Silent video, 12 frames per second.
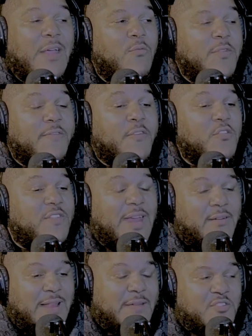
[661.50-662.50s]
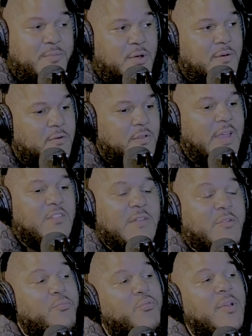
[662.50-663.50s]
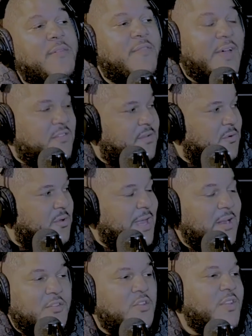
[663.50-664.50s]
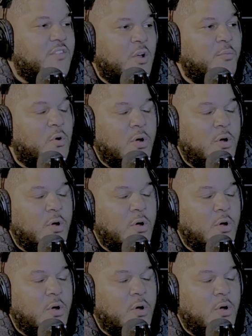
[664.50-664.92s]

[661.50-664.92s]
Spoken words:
first day of Life is Beautiful, they used to have a pre-festival. They don't do this no more.